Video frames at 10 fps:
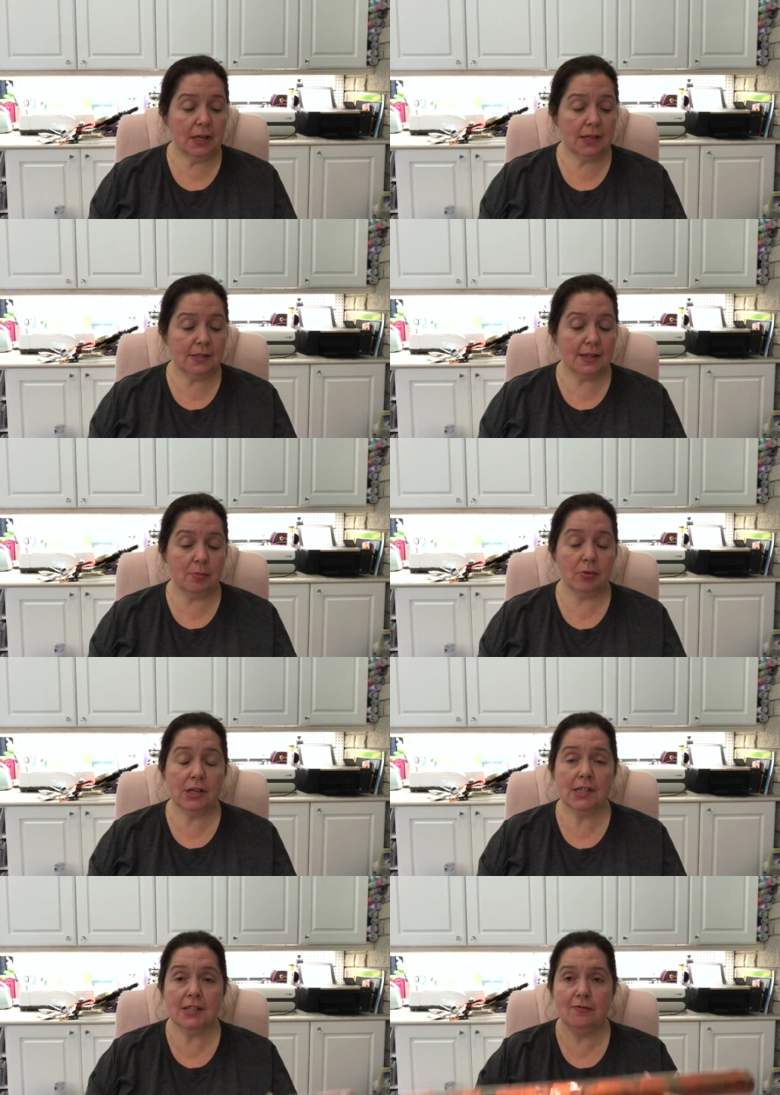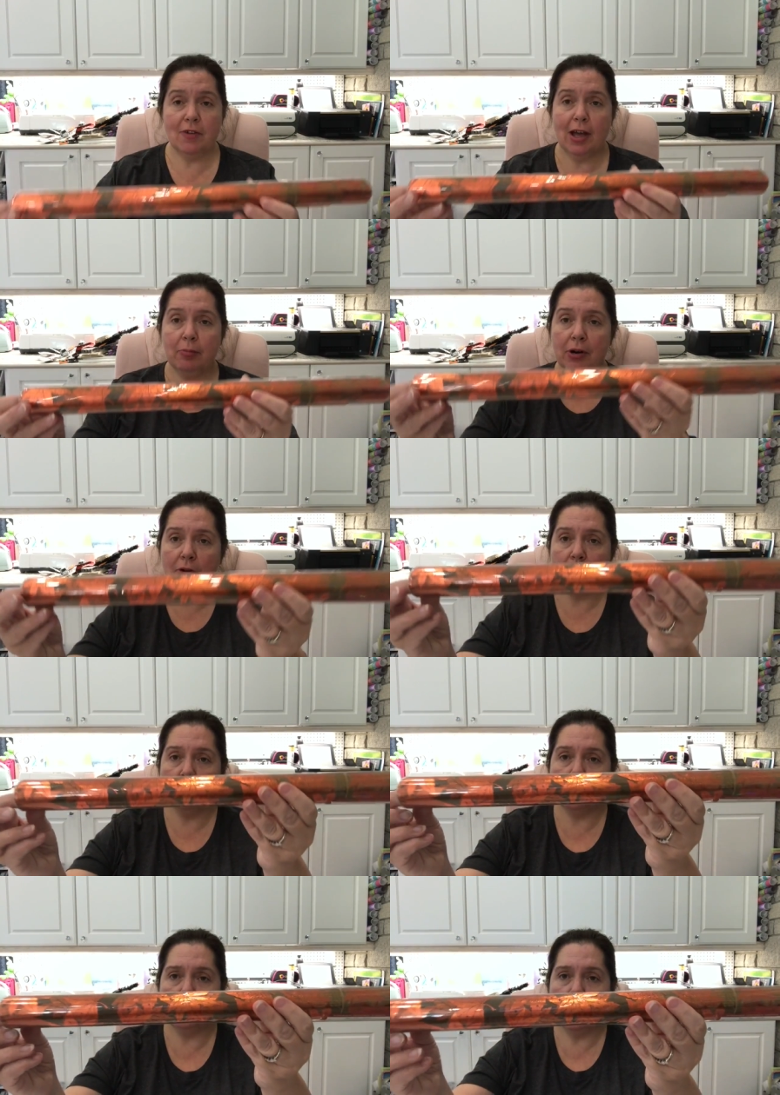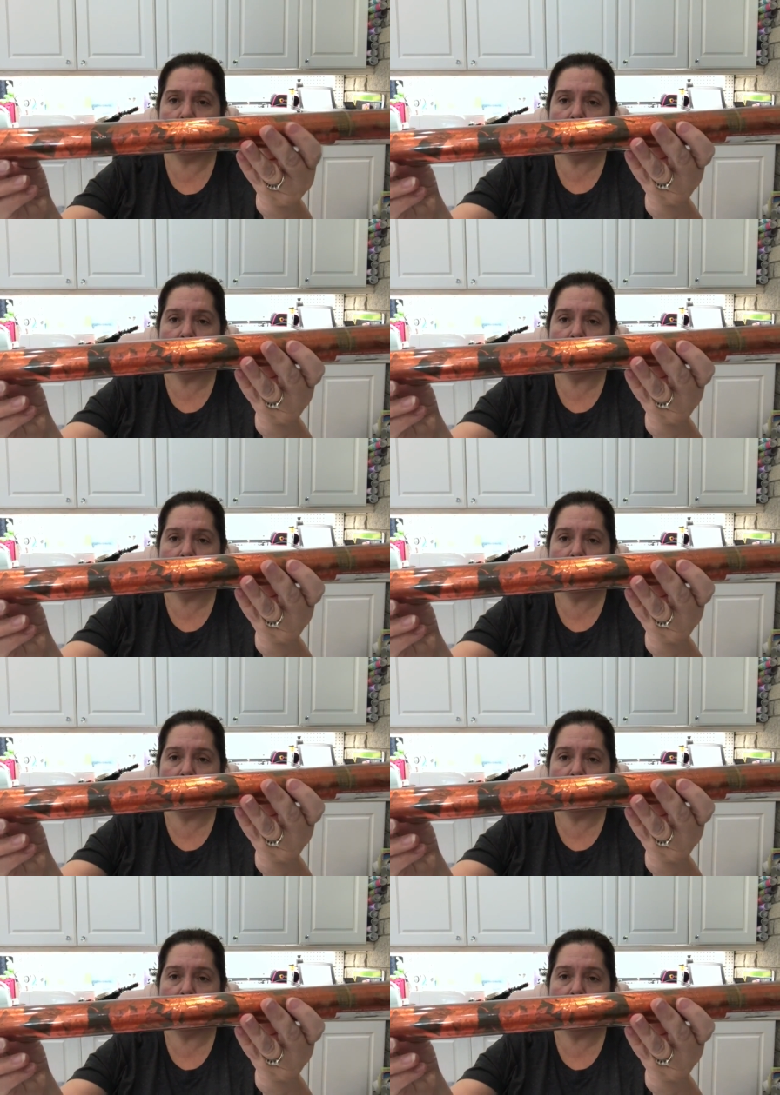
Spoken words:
is a printed fabric roll,